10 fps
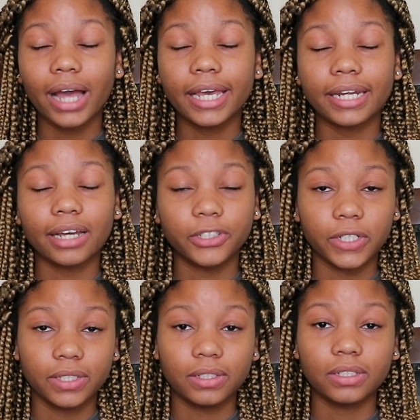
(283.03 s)
I cannot
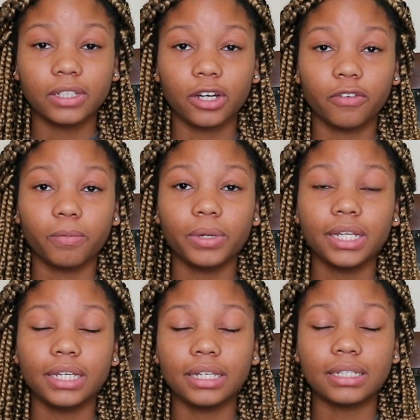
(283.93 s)
stress this enough.
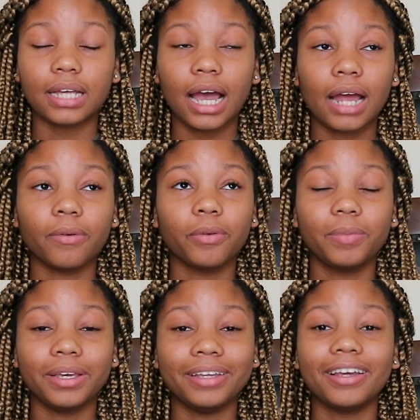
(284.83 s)
Please, I
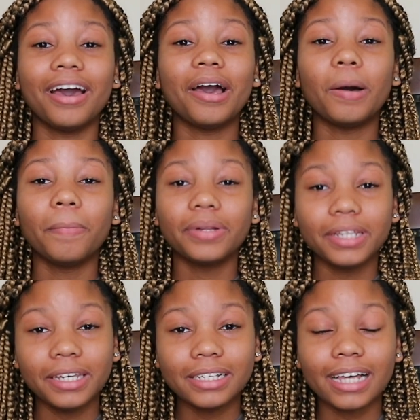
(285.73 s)
repeat,
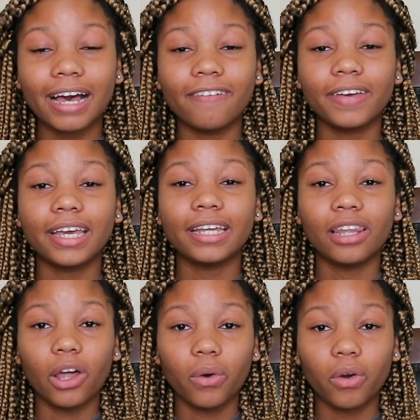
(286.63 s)
please have a
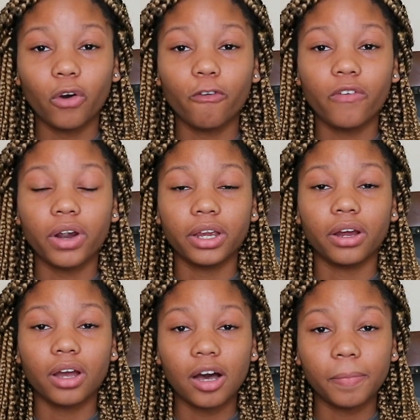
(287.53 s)
logo for
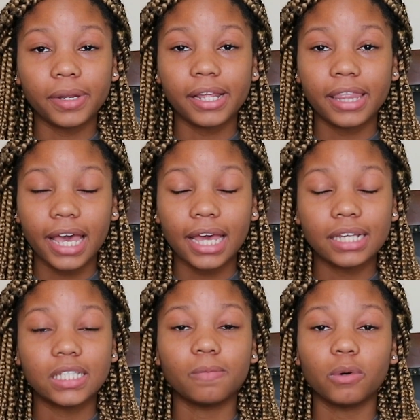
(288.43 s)
your company. That
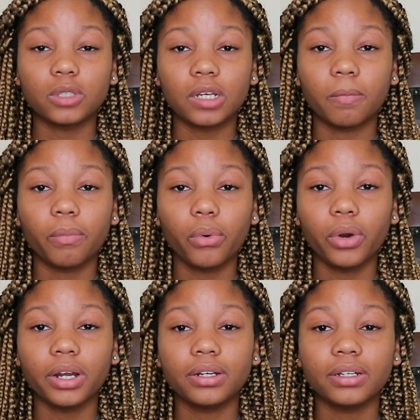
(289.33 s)
is the most
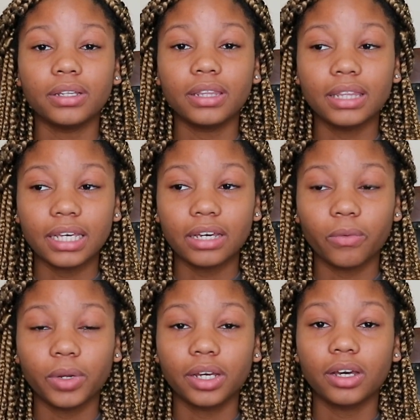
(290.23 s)
important
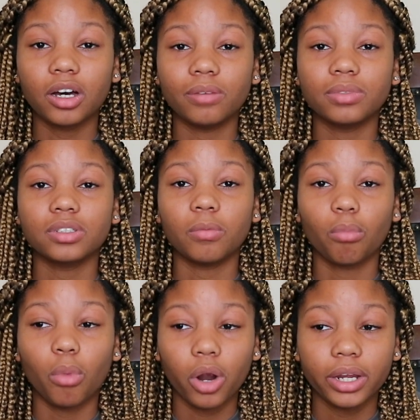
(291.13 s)
thing when it comes to
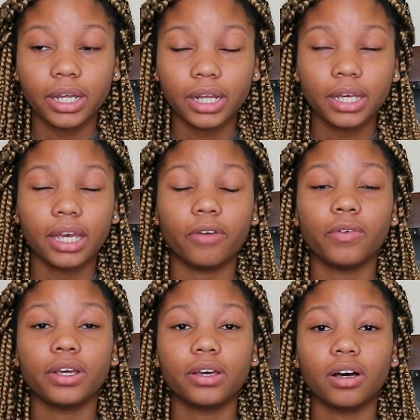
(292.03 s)
marketing and
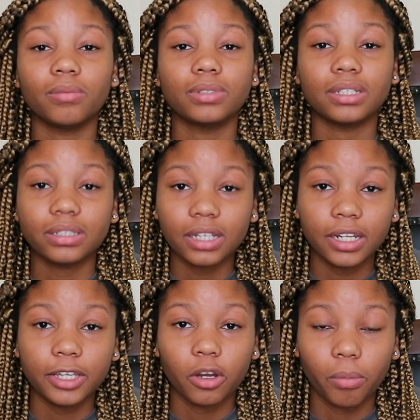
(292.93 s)
when it comes to
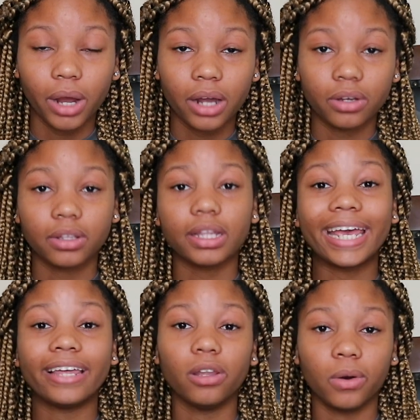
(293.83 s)
selling your product,
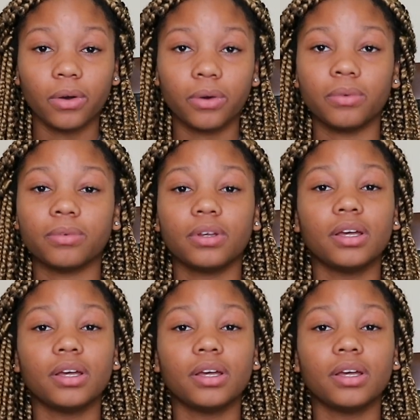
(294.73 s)
a logo.